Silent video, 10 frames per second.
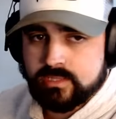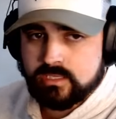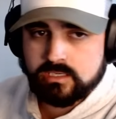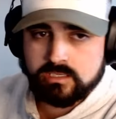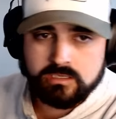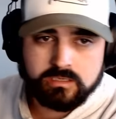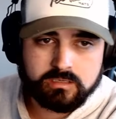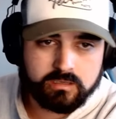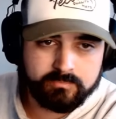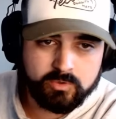
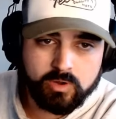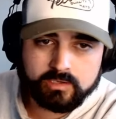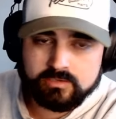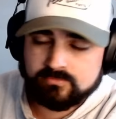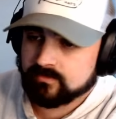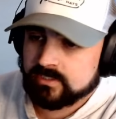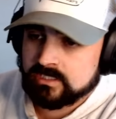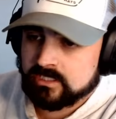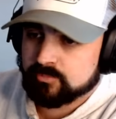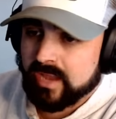the Milwaukee
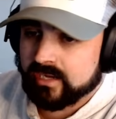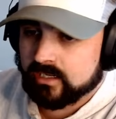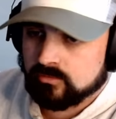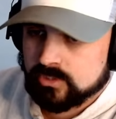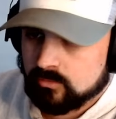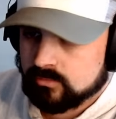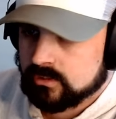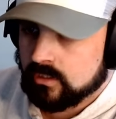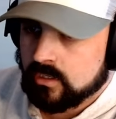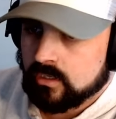15-inch Packout
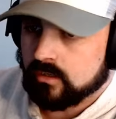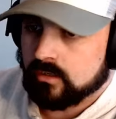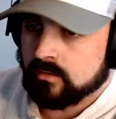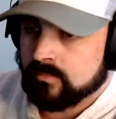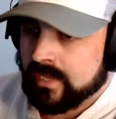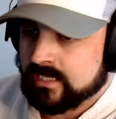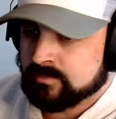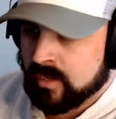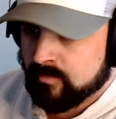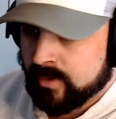tote
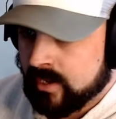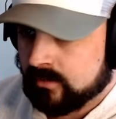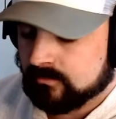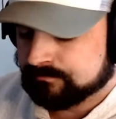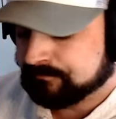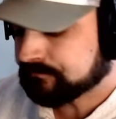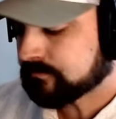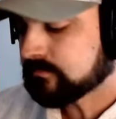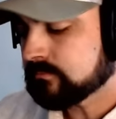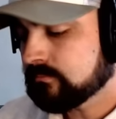as my bag.
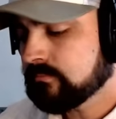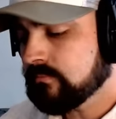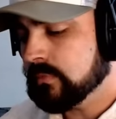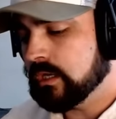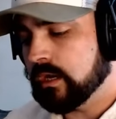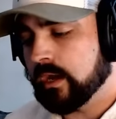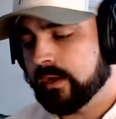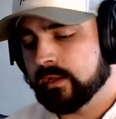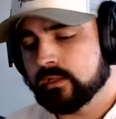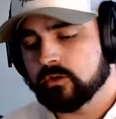
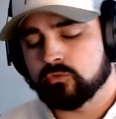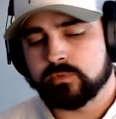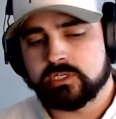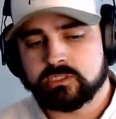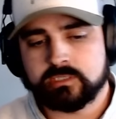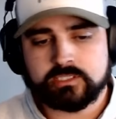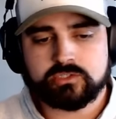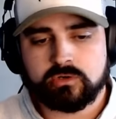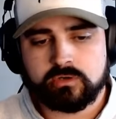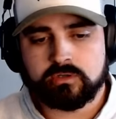I originally
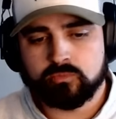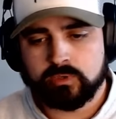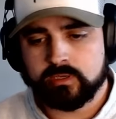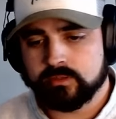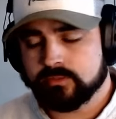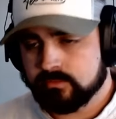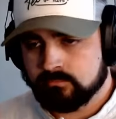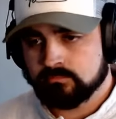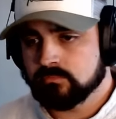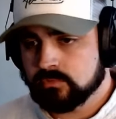started with
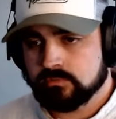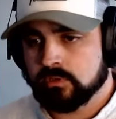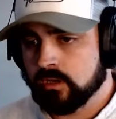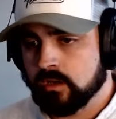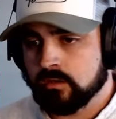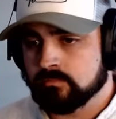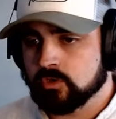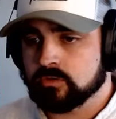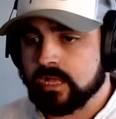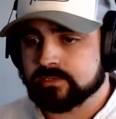
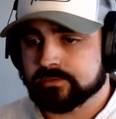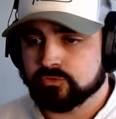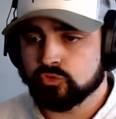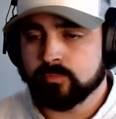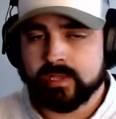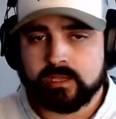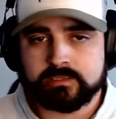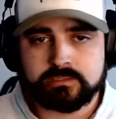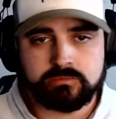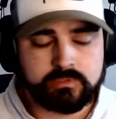your classic tool
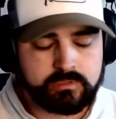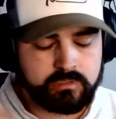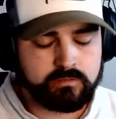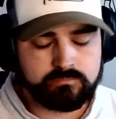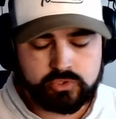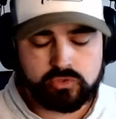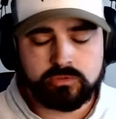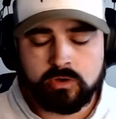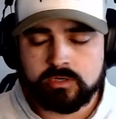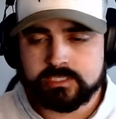bags with
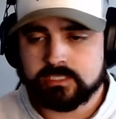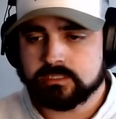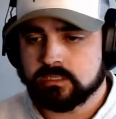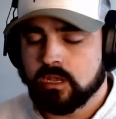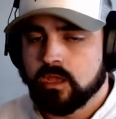shoulder harnesses,